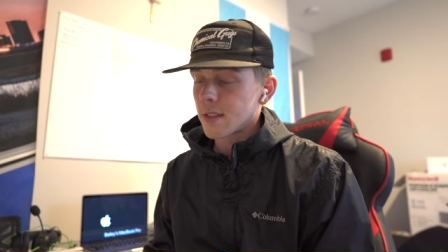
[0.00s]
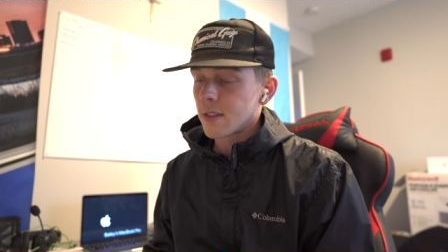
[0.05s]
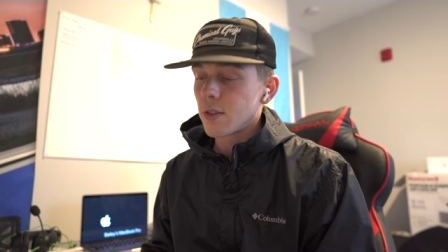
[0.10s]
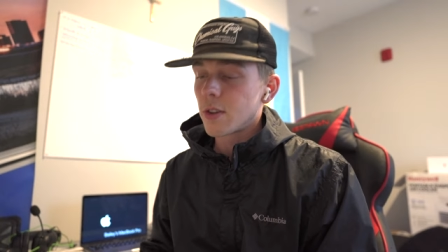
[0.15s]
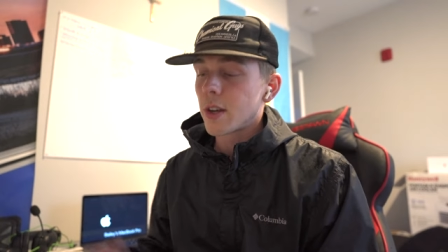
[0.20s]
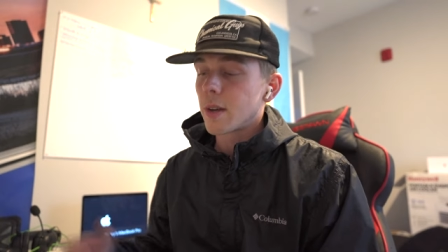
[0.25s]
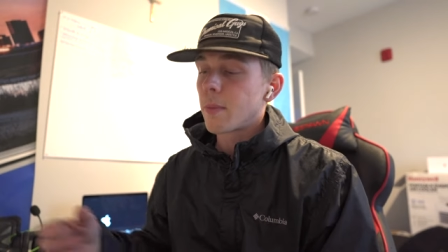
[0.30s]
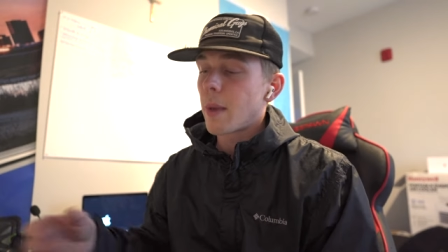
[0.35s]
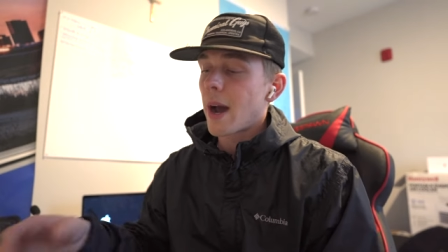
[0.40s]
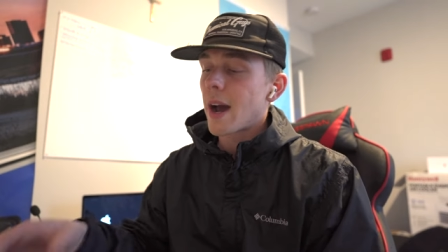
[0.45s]
And you
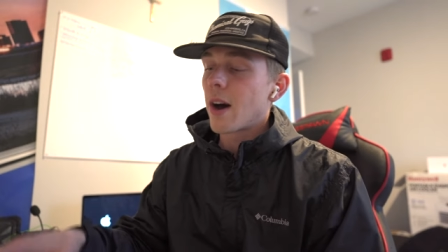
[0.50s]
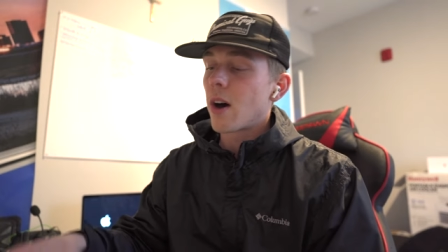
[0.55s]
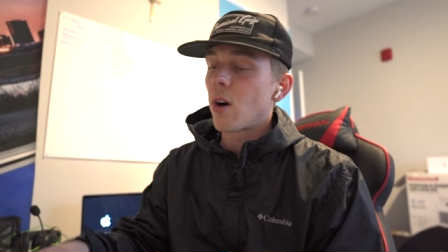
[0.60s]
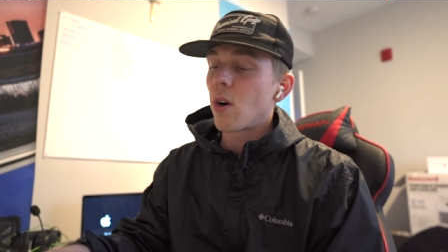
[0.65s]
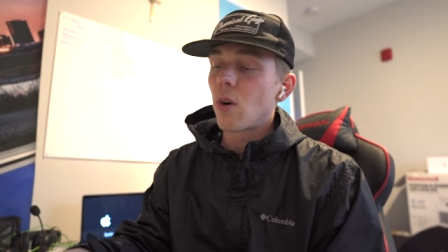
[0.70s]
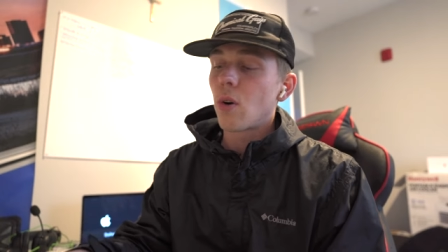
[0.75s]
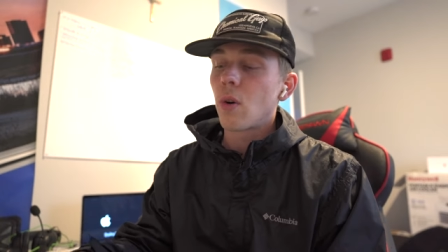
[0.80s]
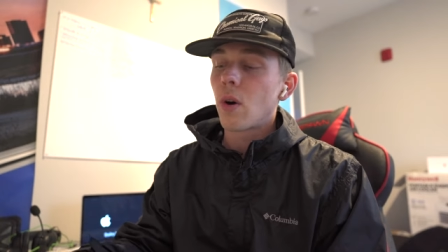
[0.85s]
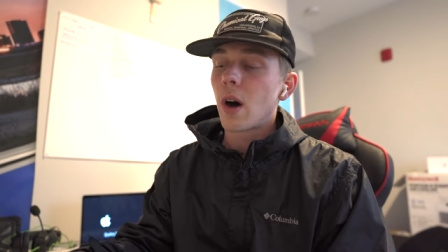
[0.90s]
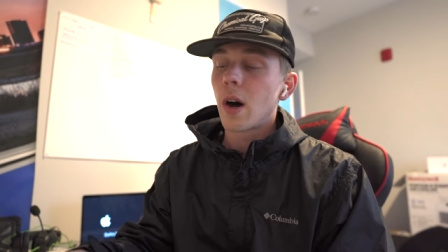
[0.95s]
could buy a
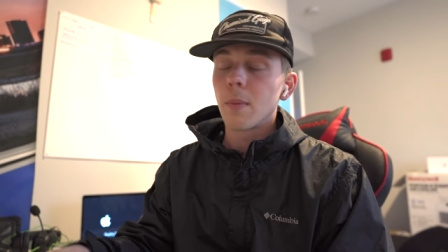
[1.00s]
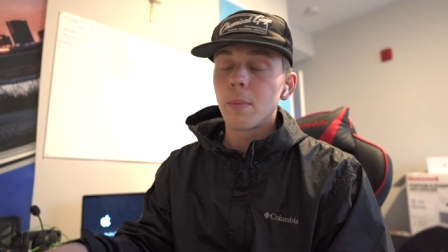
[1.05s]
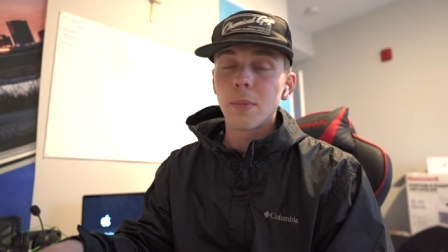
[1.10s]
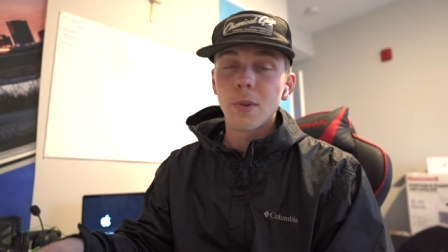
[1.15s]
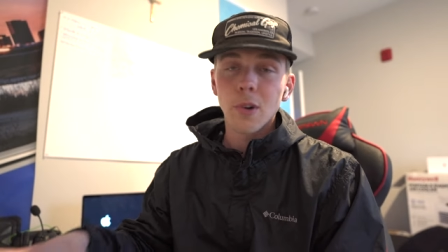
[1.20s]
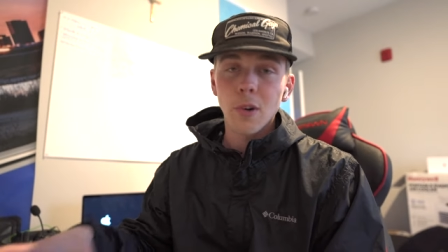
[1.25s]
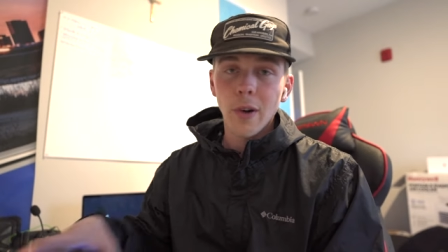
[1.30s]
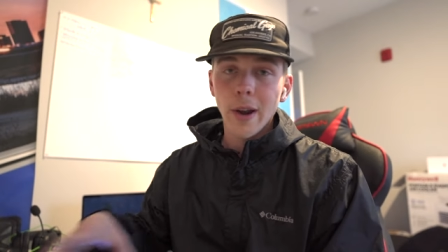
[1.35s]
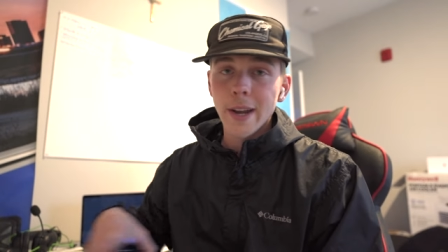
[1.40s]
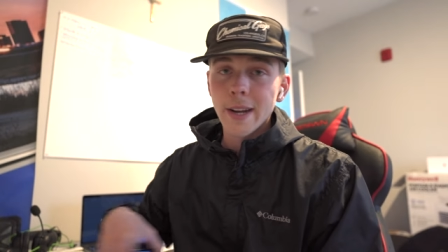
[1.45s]
whole
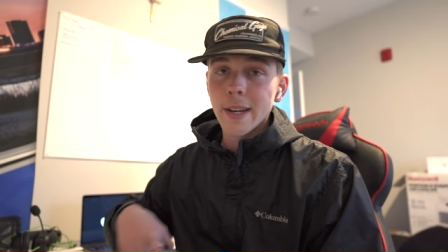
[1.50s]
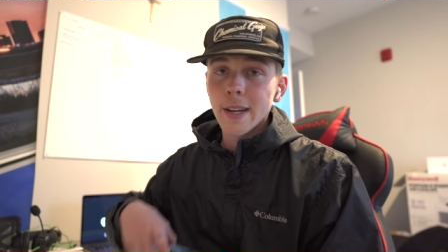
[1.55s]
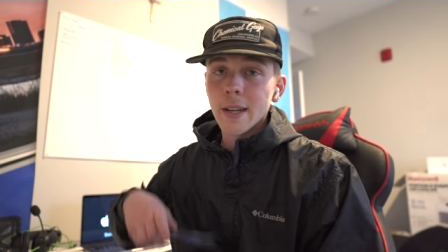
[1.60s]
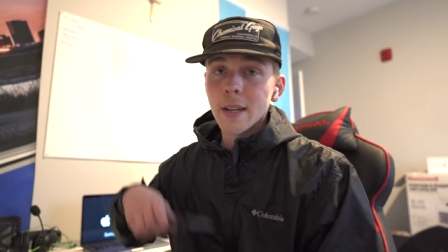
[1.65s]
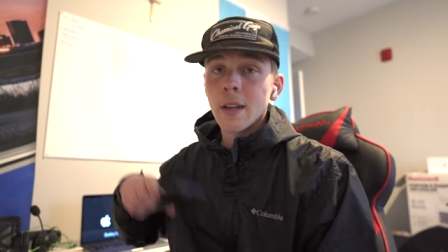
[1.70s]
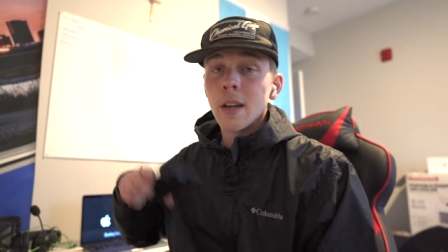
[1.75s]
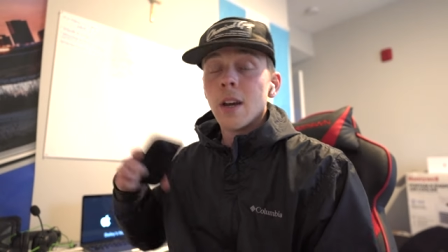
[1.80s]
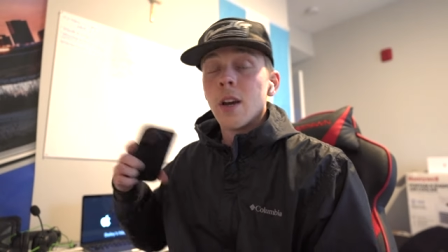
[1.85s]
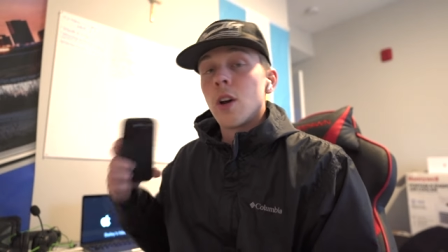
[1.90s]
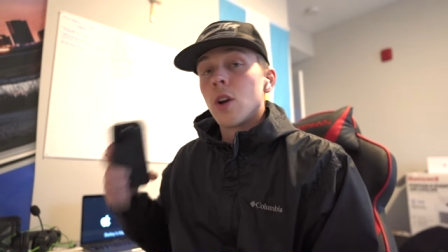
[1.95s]
upgraded
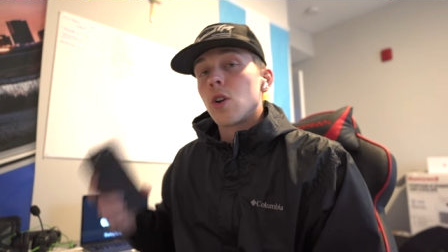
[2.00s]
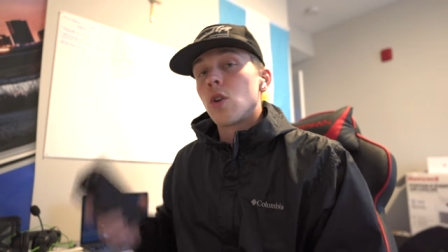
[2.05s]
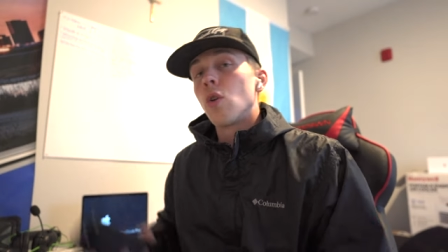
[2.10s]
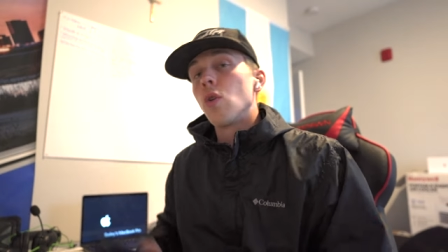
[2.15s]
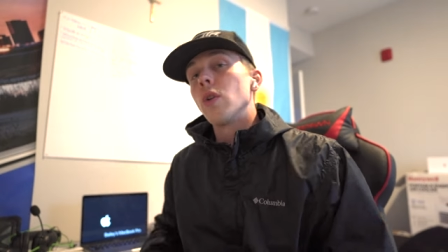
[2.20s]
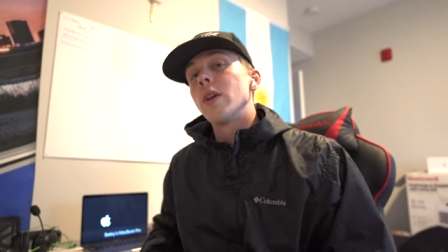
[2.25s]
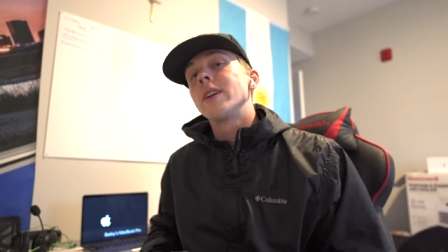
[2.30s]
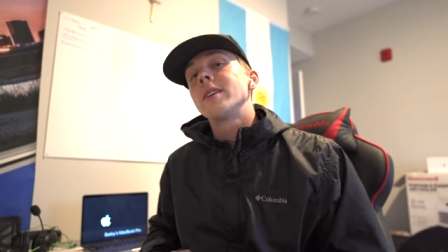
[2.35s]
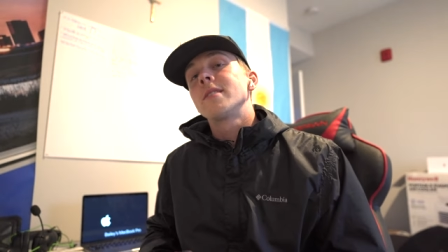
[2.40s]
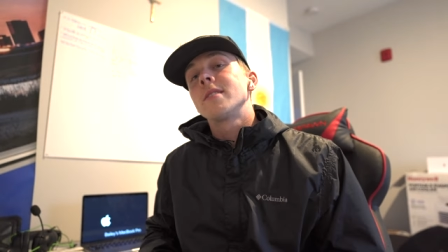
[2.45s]

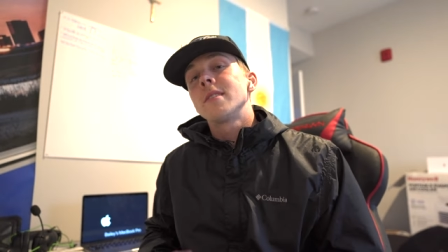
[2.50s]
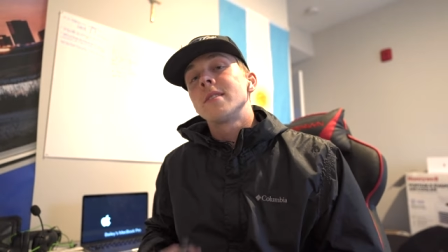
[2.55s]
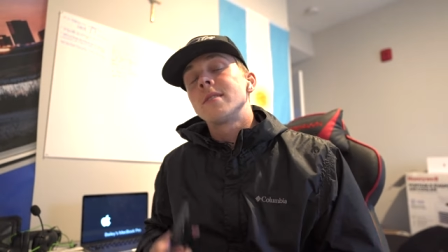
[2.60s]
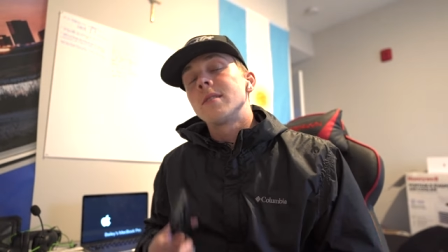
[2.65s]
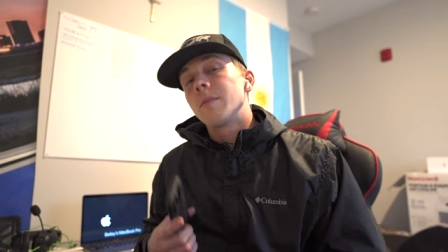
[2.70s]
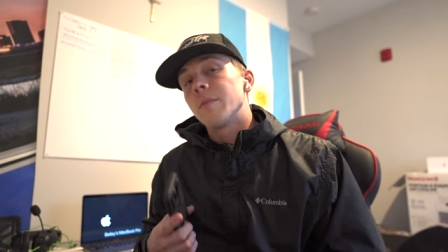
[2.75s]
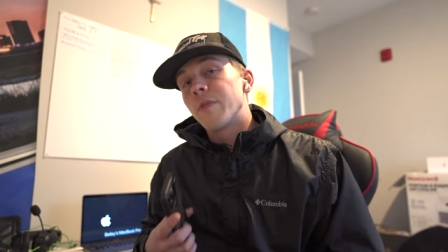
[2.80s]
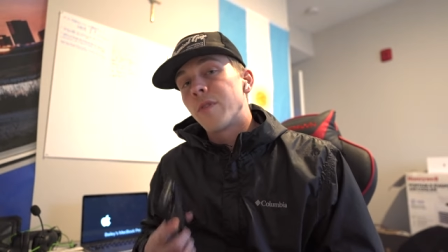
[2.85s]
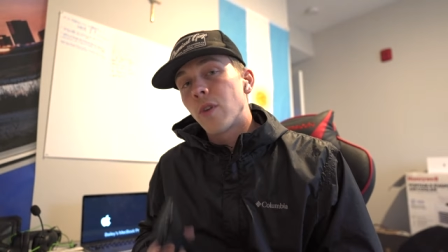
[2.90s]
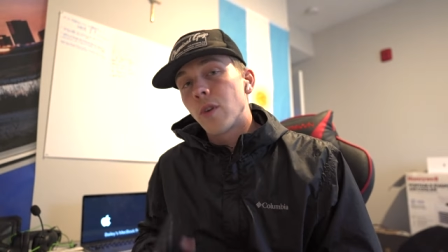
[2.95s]
cooling
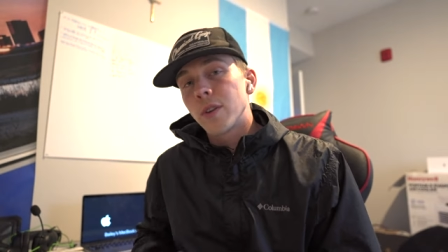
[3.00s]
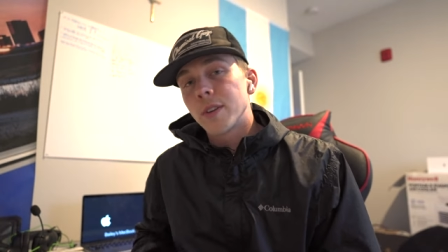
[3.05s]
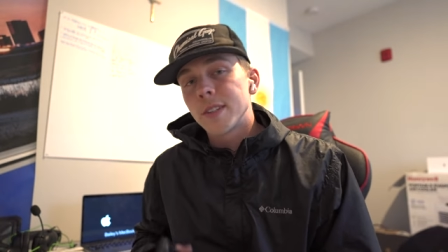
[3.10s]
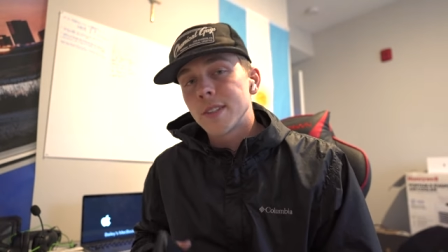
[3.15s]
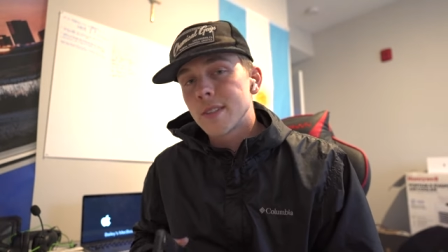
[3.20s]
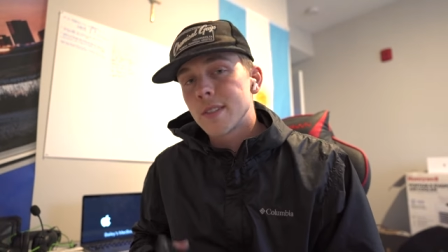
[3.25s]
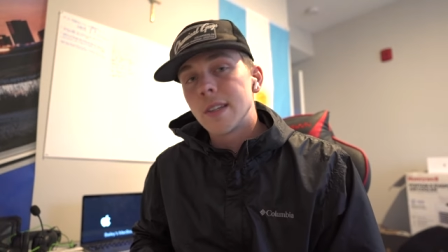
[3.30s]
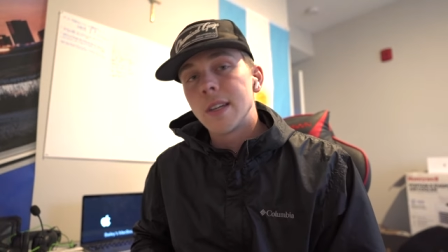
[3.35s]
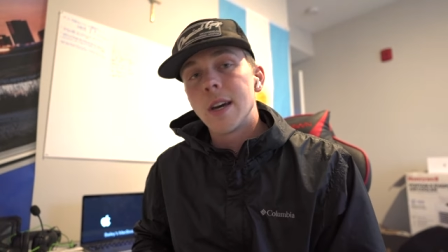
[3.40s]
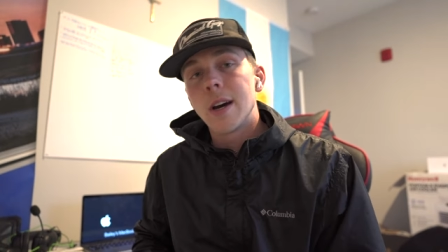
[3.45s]
system for the
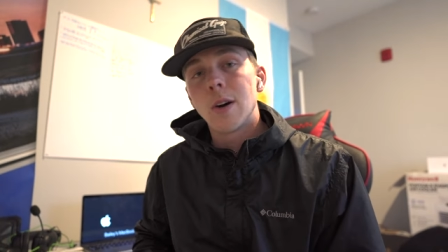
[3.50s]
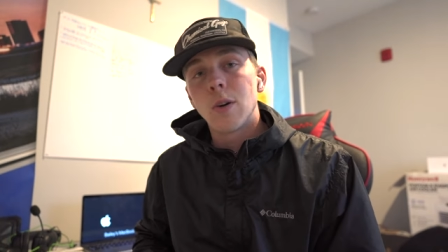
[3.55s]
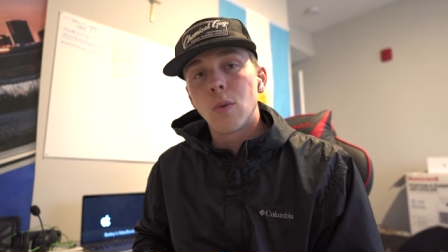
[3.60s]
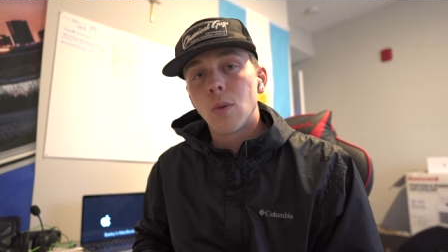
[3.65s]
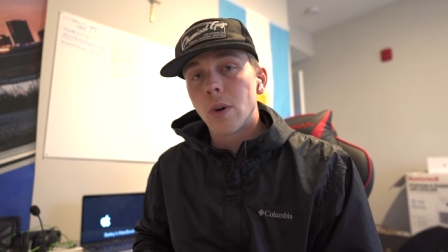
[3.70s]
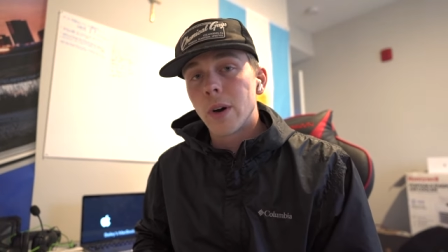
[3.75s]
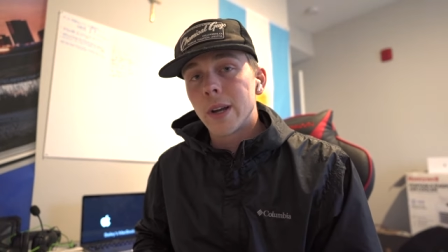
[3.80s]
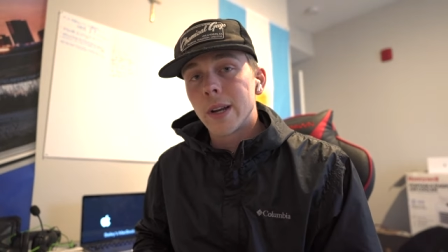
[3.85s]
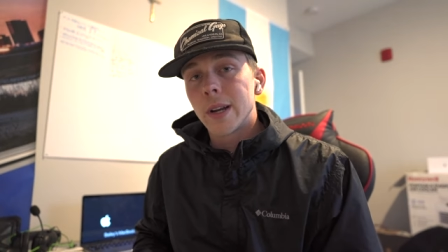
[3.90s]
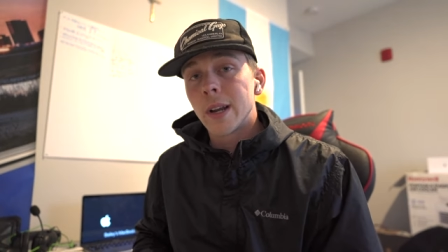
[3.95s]

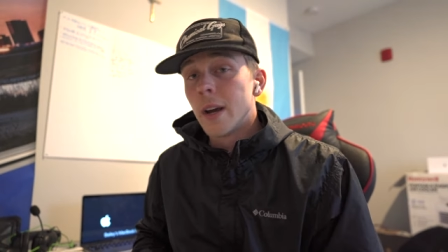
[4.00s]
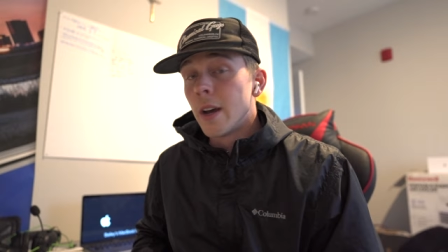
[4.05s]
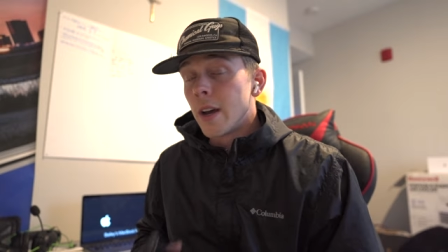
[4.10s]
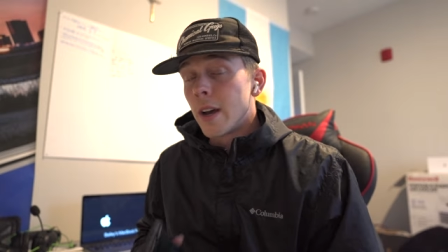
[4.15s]
ZL1